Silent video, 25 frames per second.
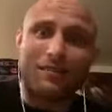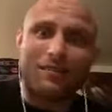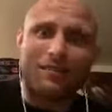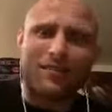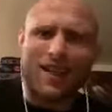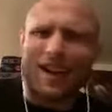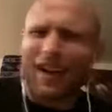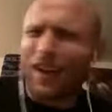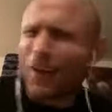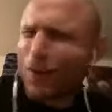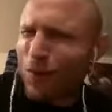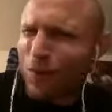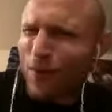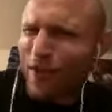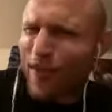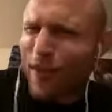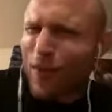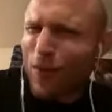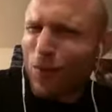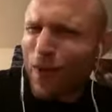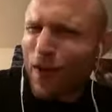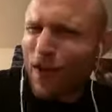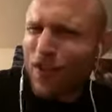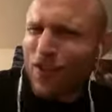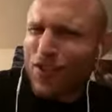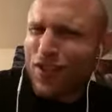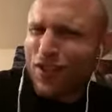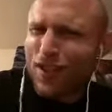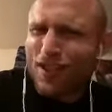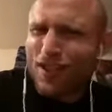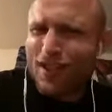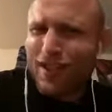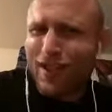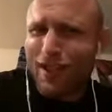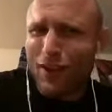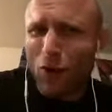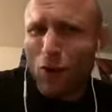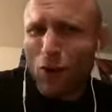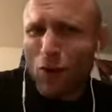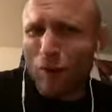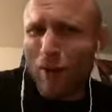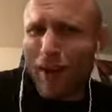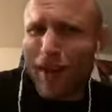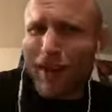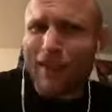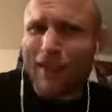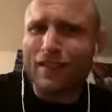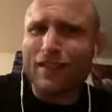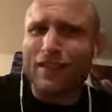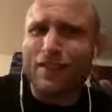I don't like watching. It's like, oh
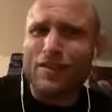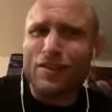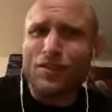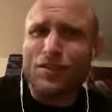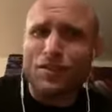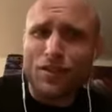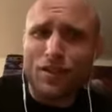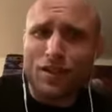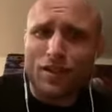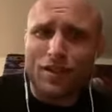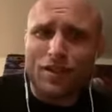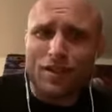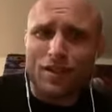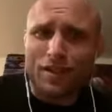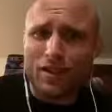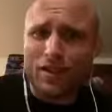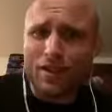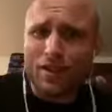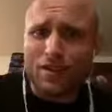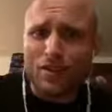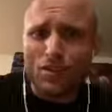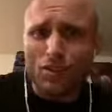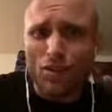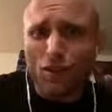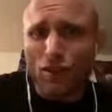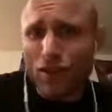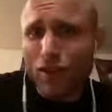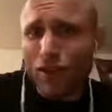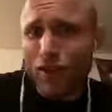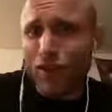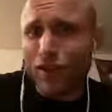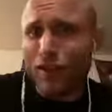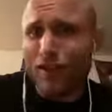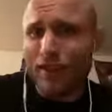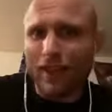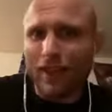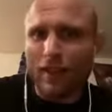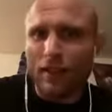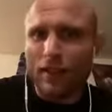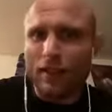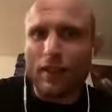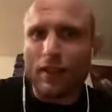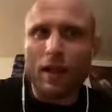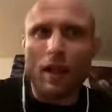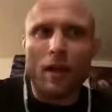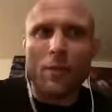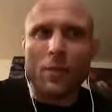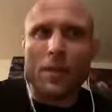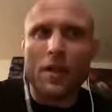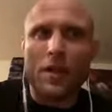man, he is good. Like,
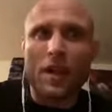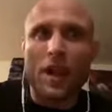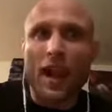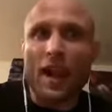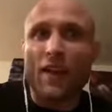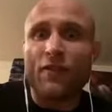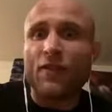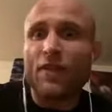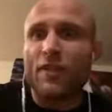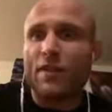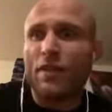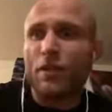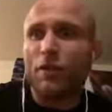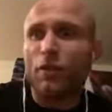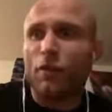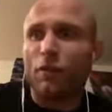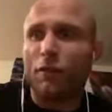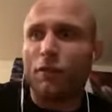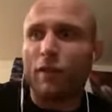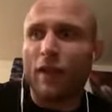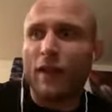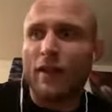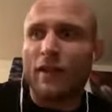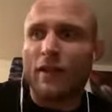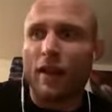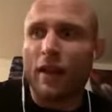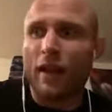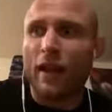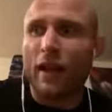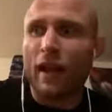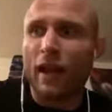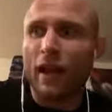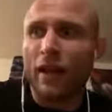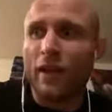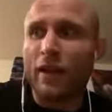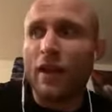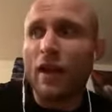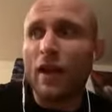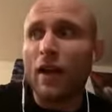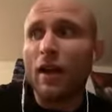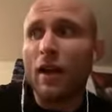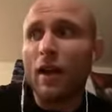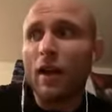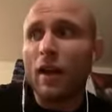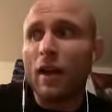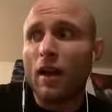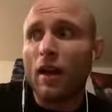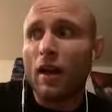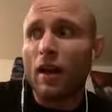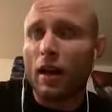I mean, every single fight that I had,
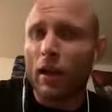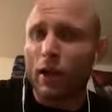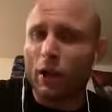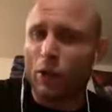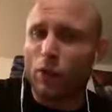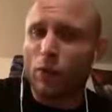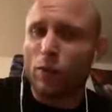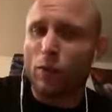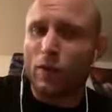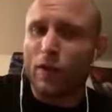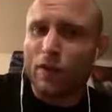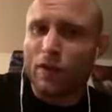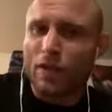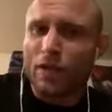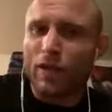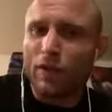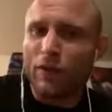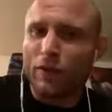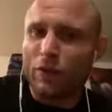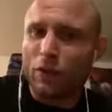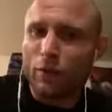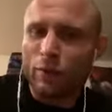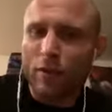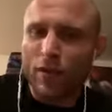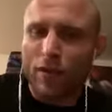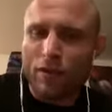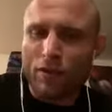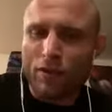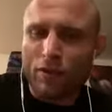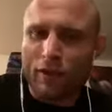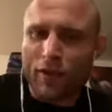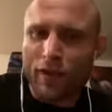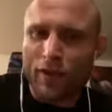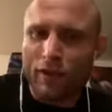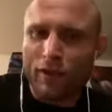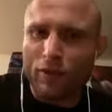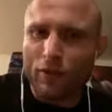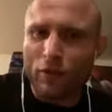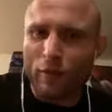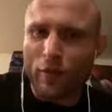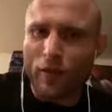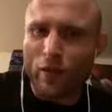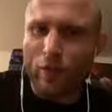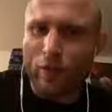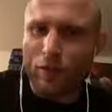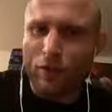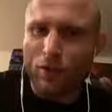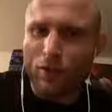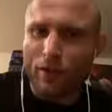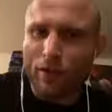I always give too much credit to my
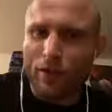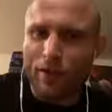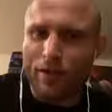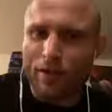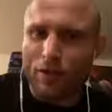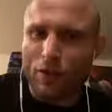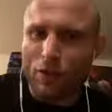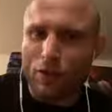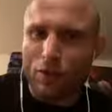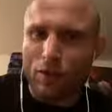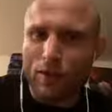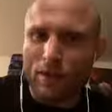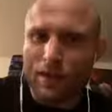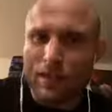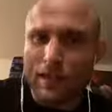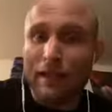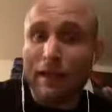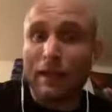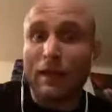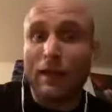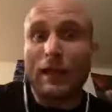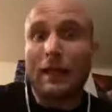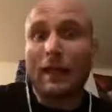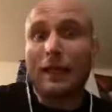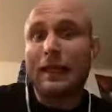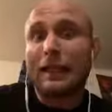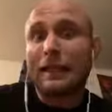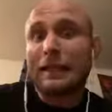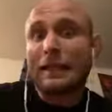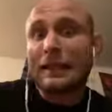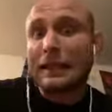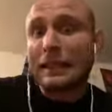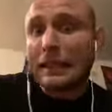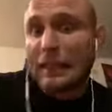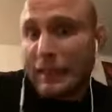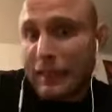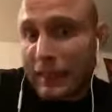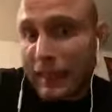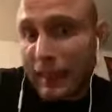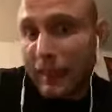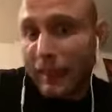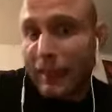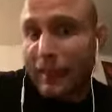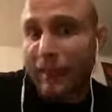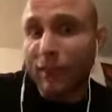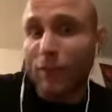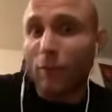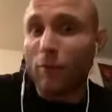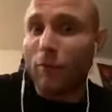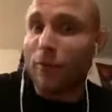opponents. It's always like,
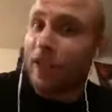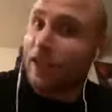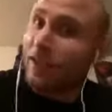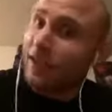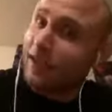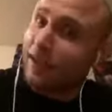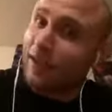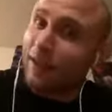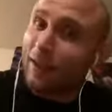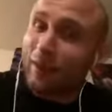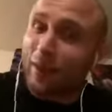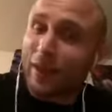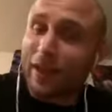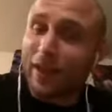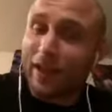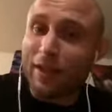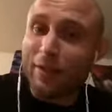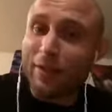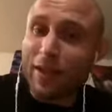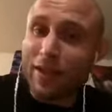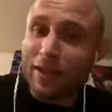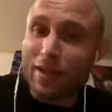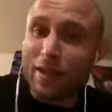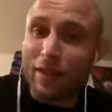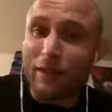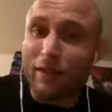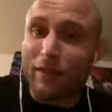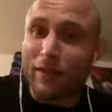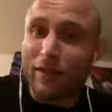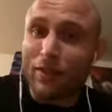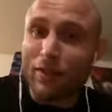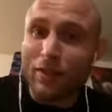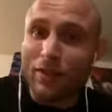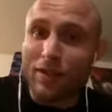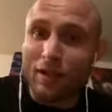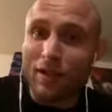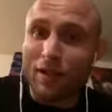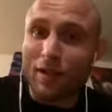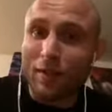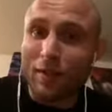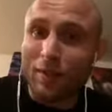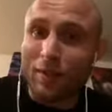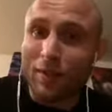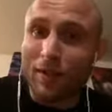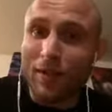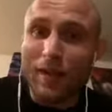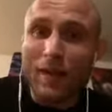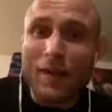damn, like I'm getting myself into some